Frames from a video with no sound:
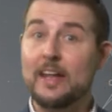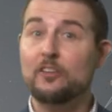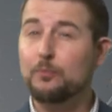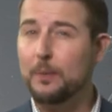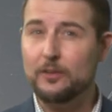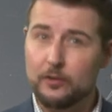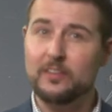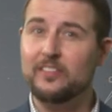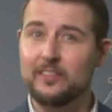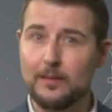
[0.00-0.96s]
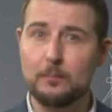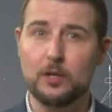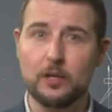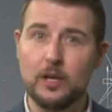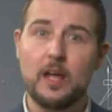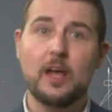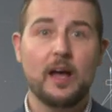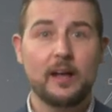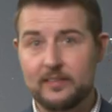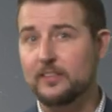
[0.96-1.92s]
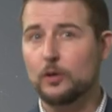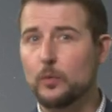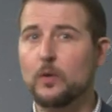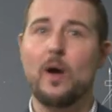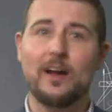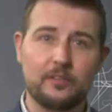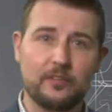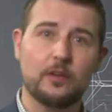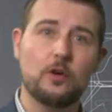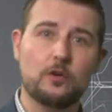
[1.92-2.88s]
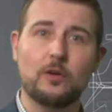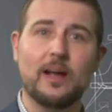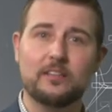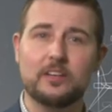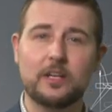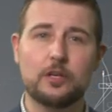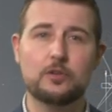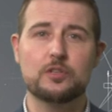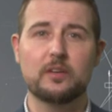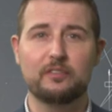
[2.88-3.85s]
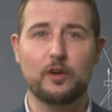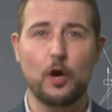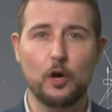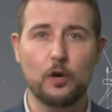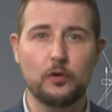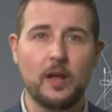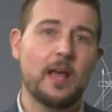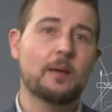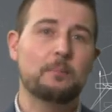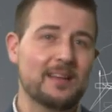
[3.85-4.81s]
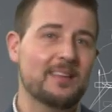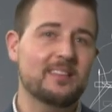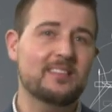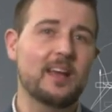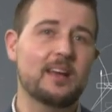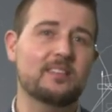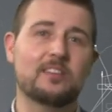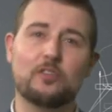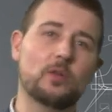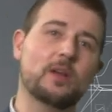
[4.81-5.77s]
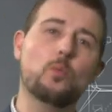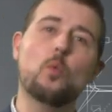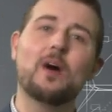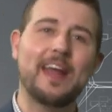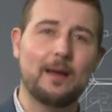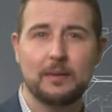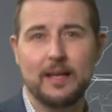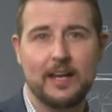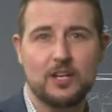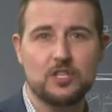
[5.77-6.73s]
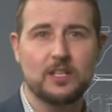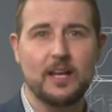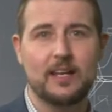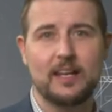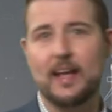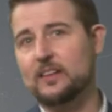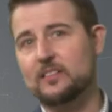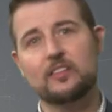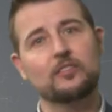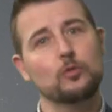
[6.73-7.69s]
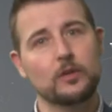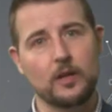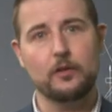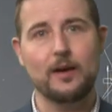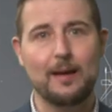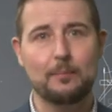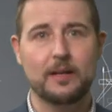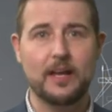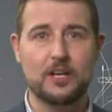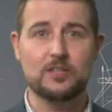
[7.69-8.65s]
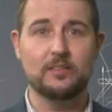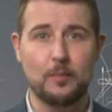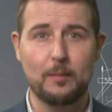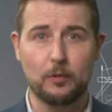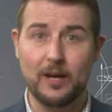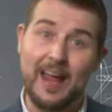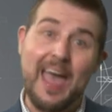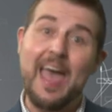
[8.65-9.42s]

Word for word: Now, Spectre is similar. It still requires local execution of code, but in this case, it's only one application gaining access to another application's memory